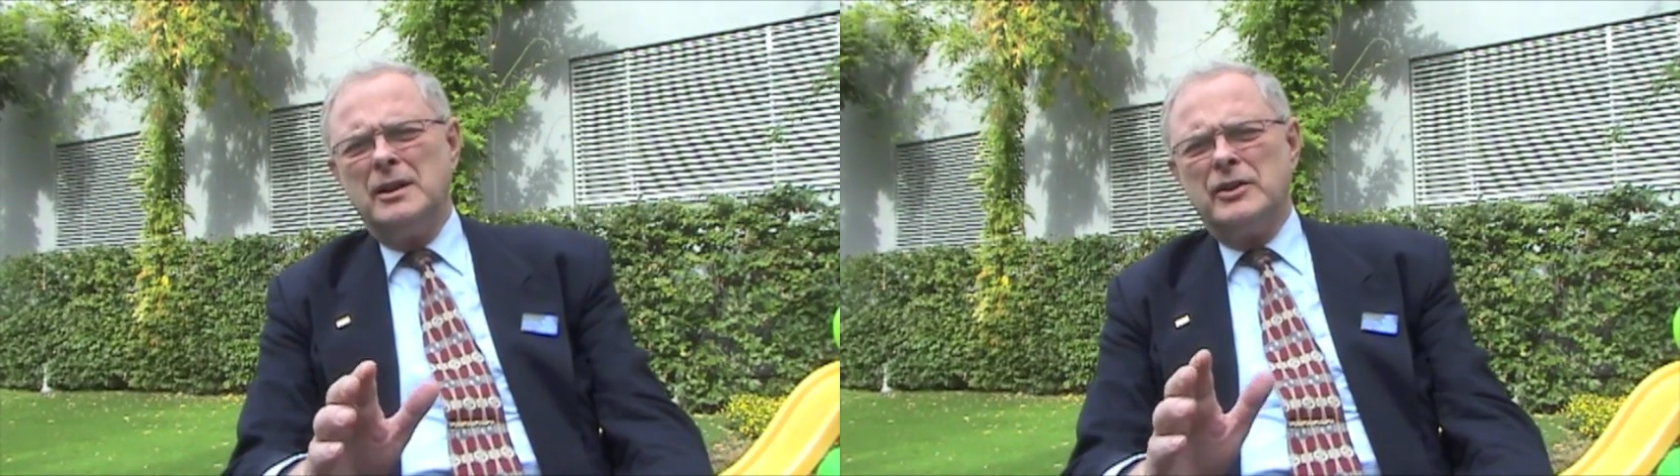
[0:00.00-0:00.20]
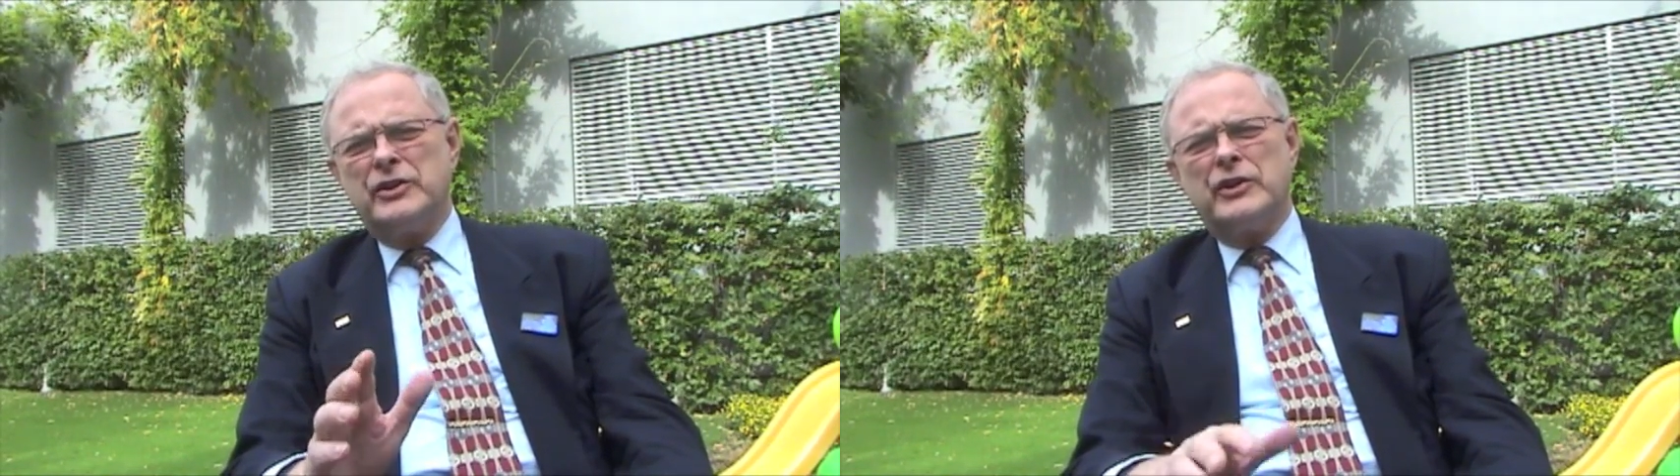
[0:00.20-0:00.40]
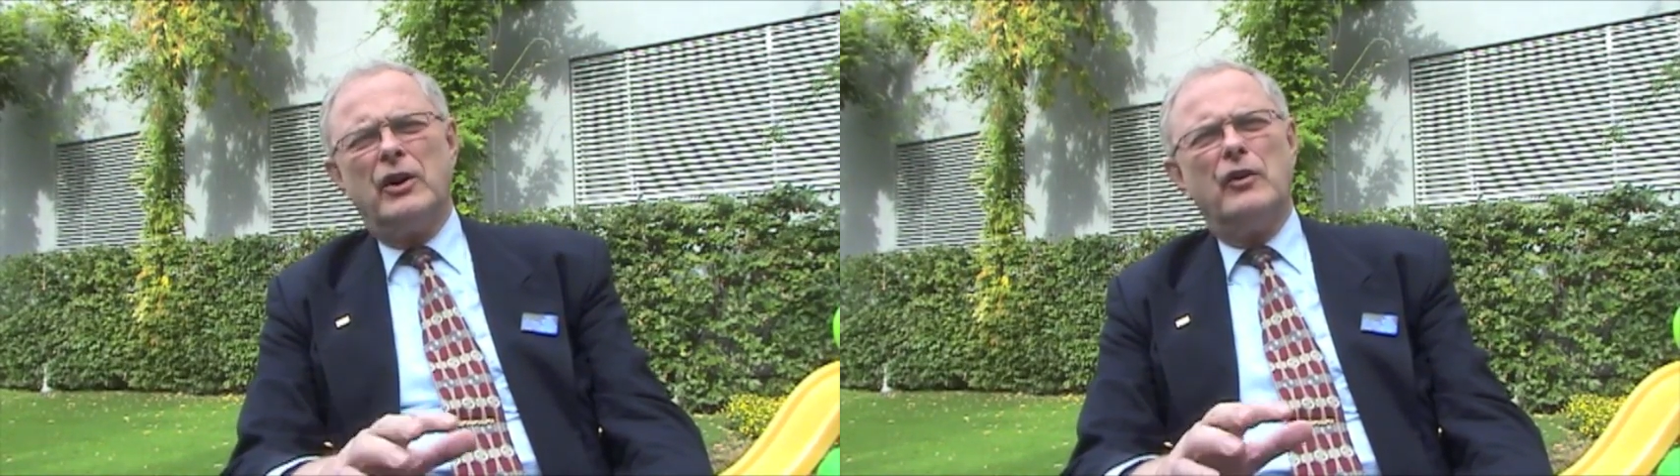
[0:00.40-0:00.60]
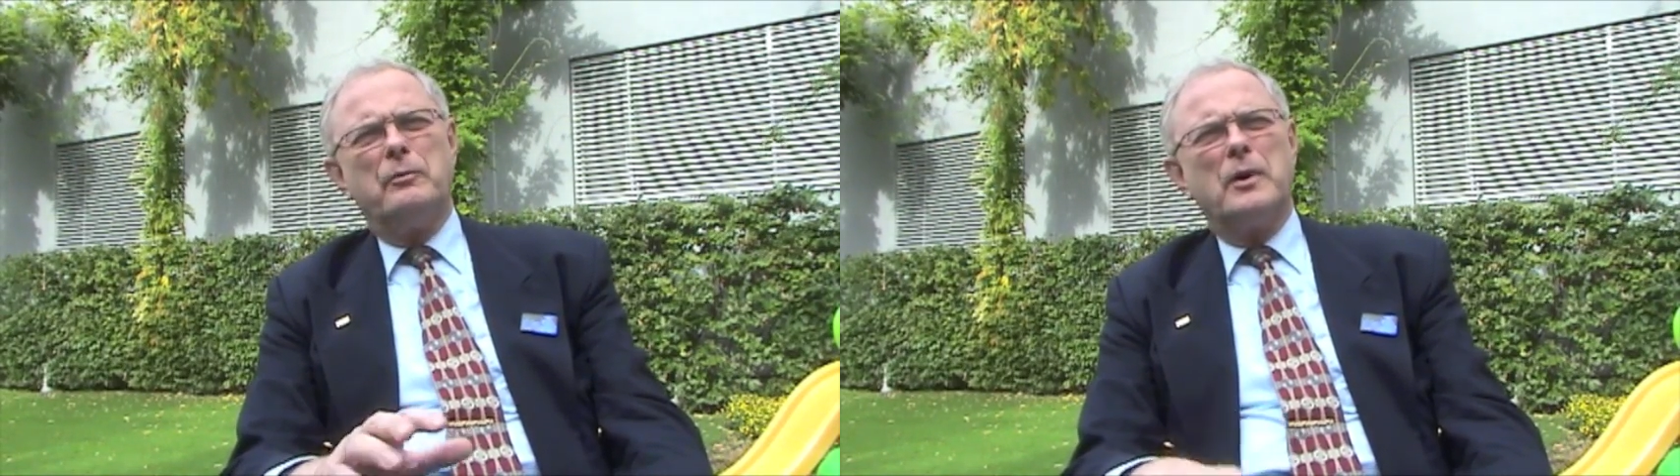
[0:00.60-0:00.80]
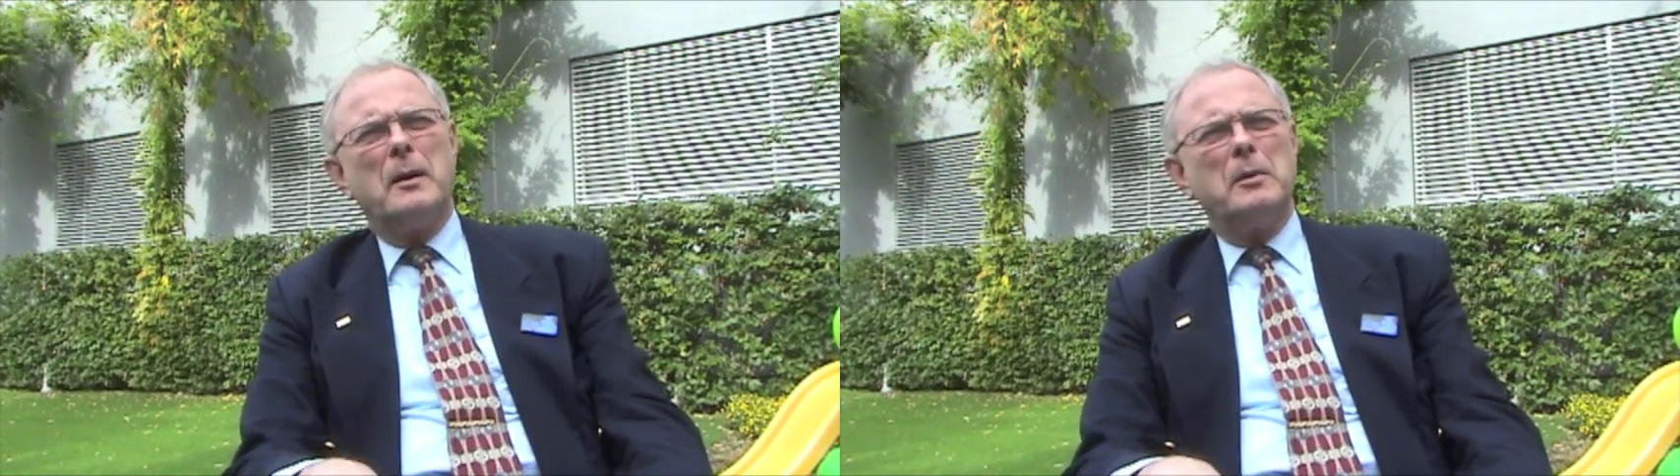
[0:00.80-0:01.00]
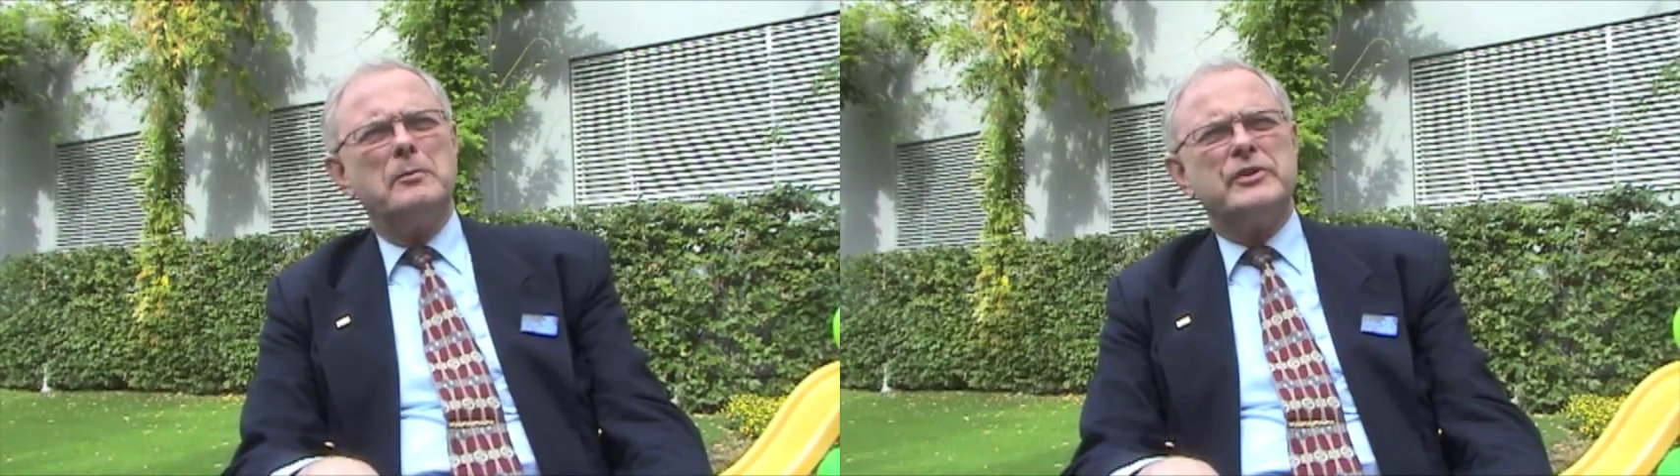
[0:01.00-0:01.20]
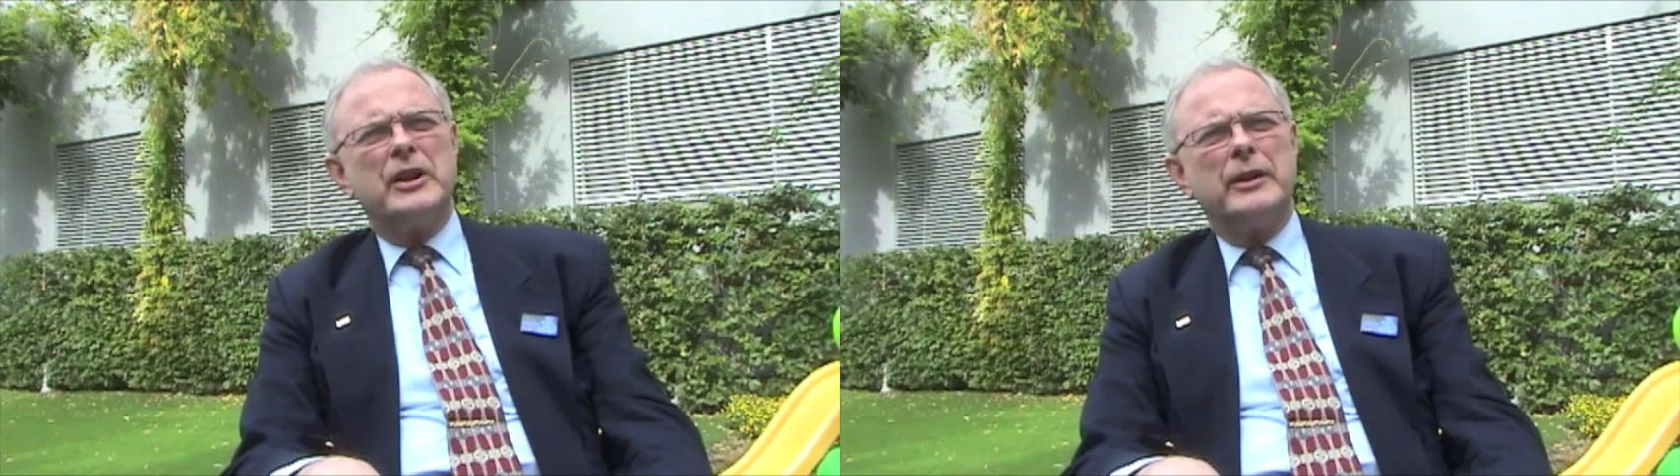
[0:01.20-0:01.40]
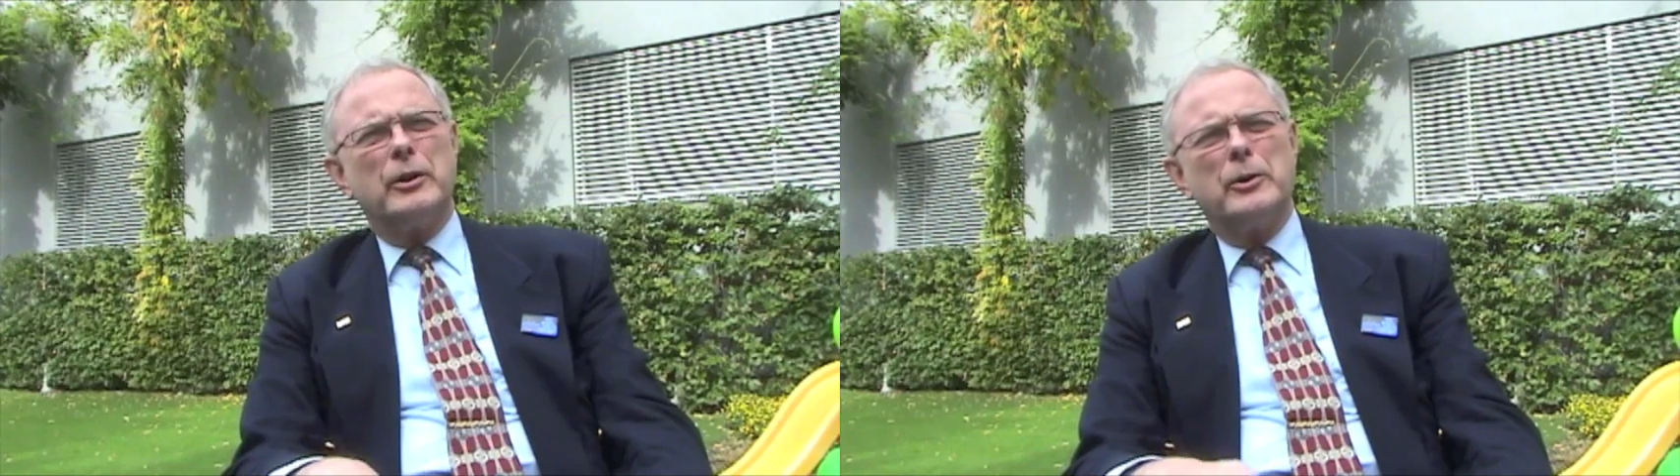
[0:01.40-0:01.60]
solve problems
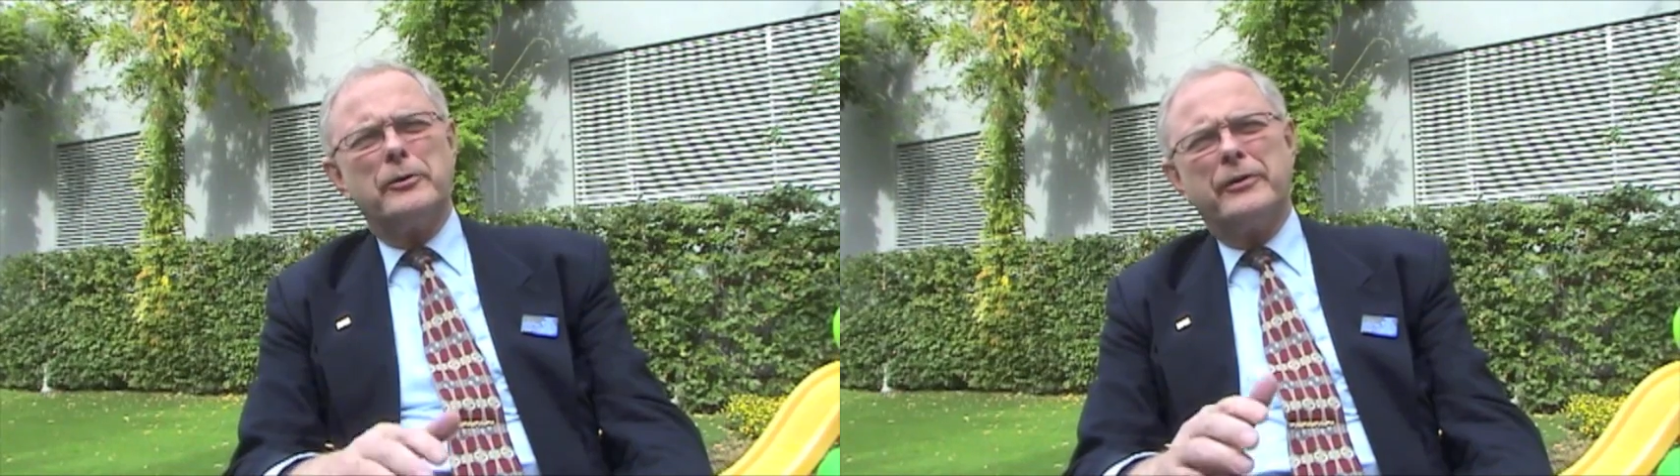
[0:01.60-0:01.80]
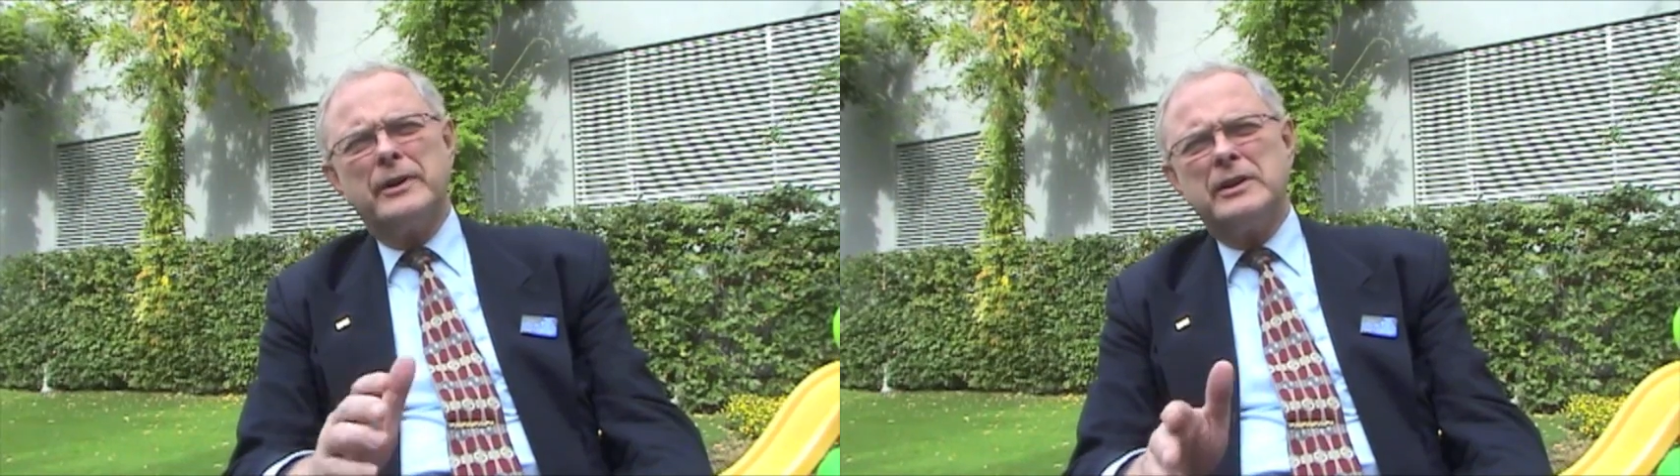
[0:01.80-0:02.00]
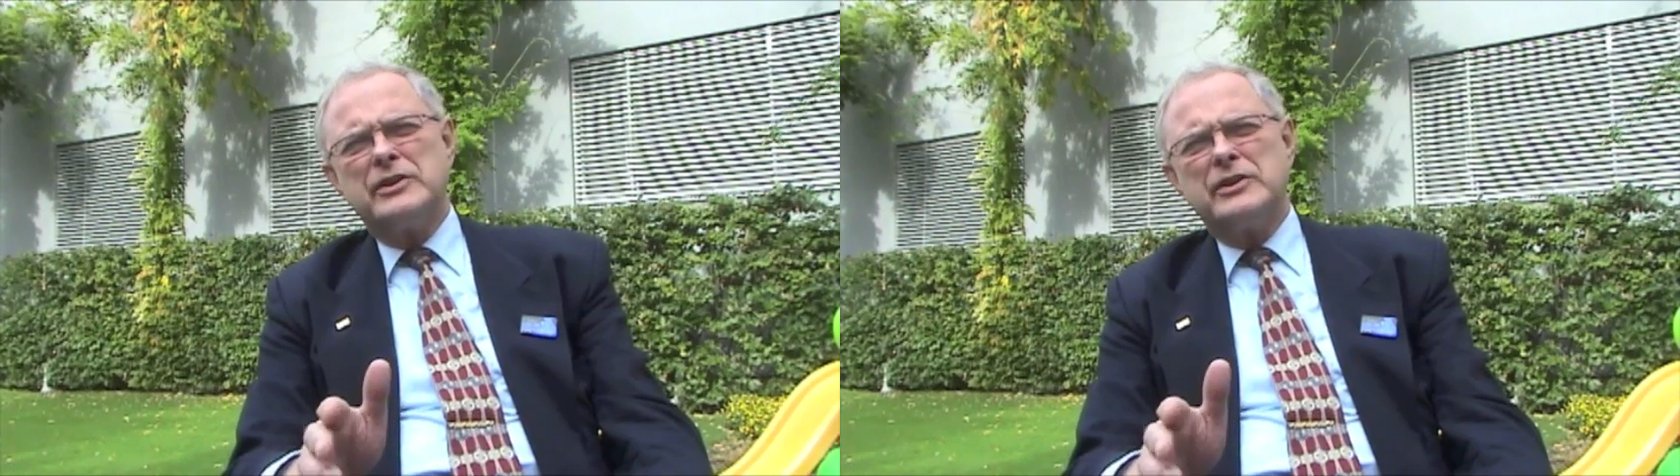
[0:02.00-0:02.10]
on Earth and